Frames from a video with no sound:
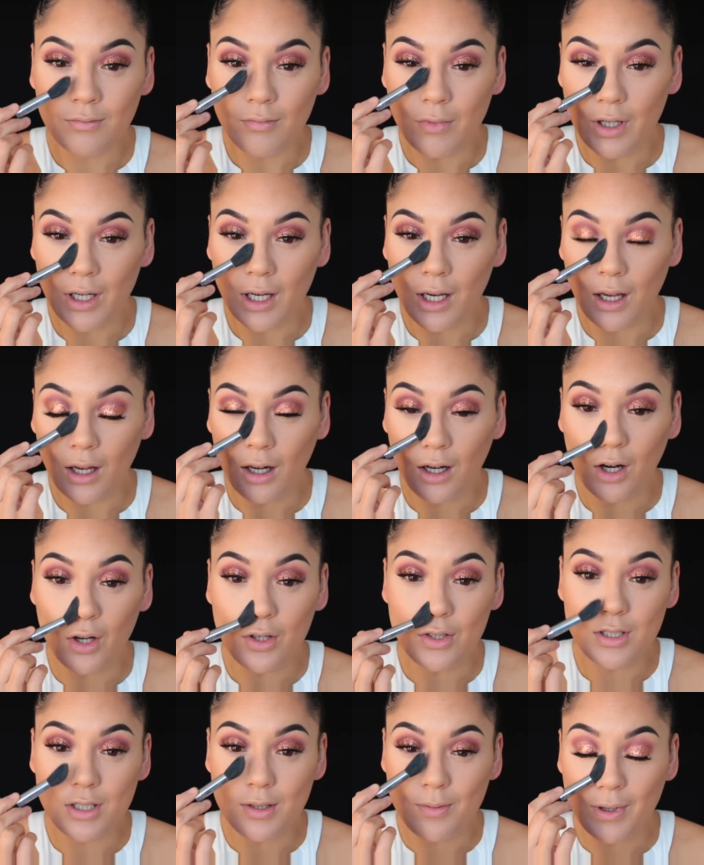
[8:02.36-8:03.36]
Bringing it
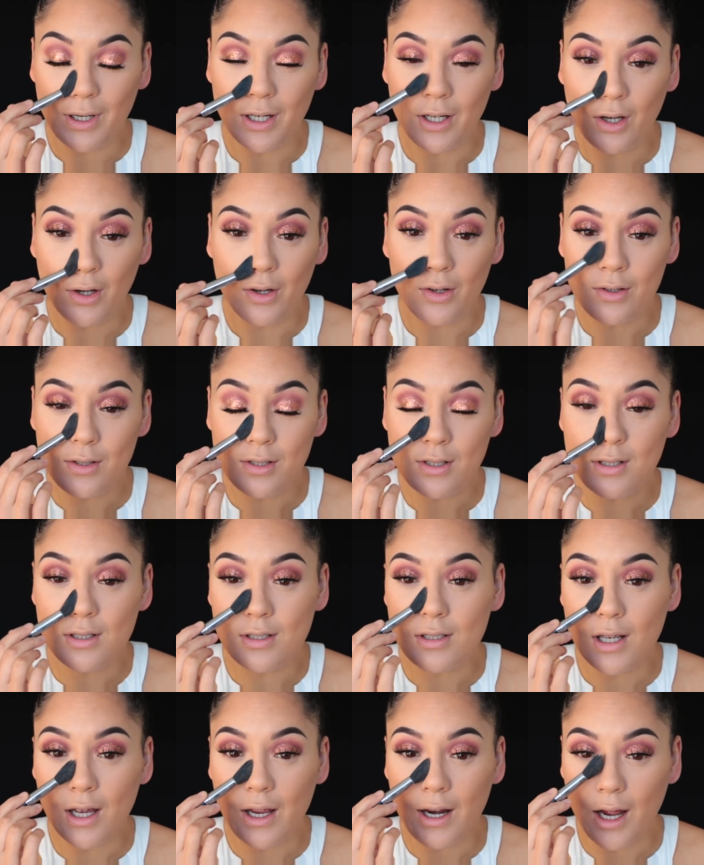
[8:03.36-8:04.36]
close to my nose
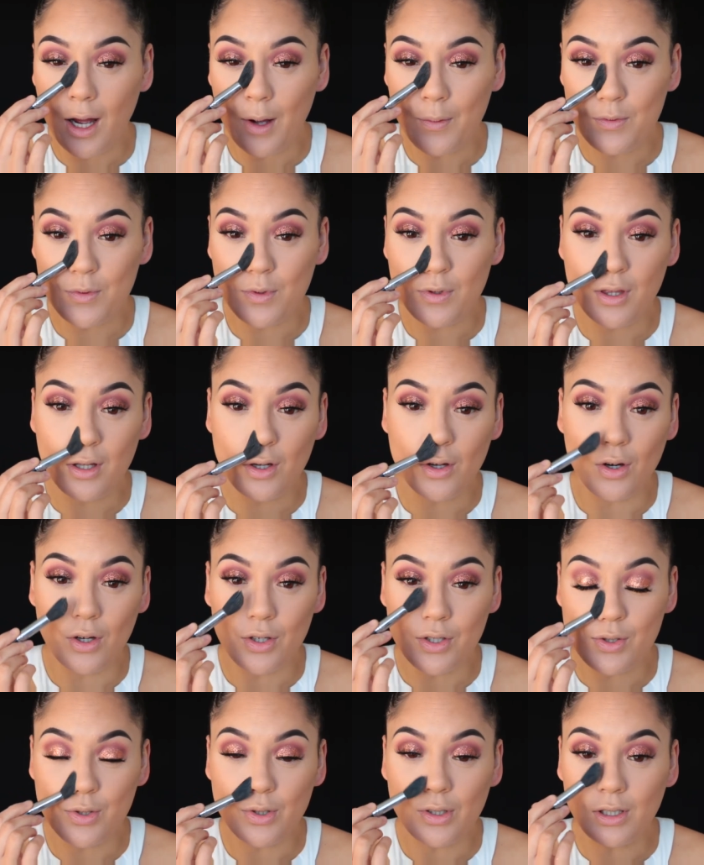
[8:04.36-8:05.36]
because that helps with the
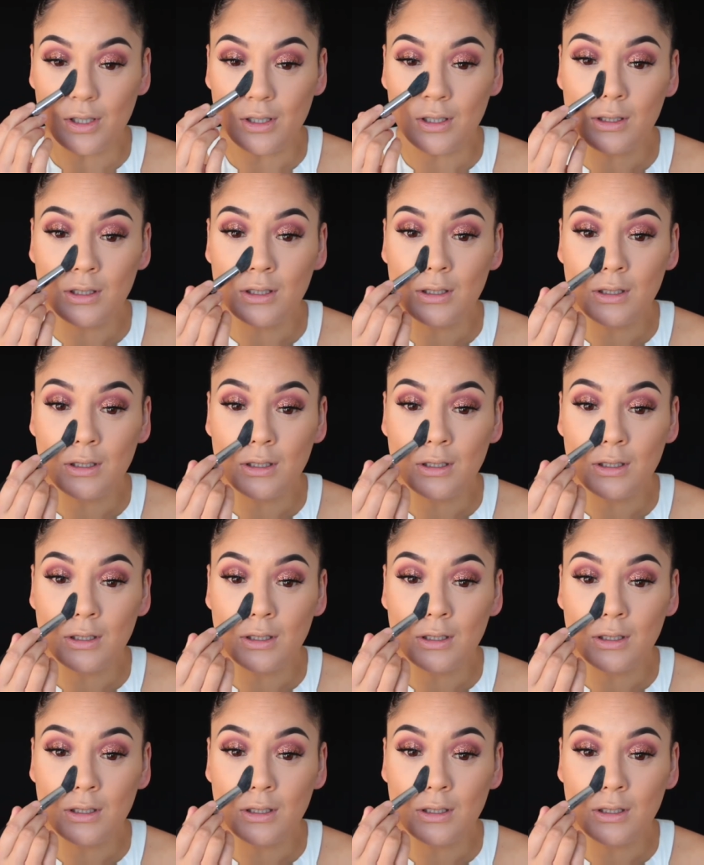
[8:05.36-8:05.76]
contour.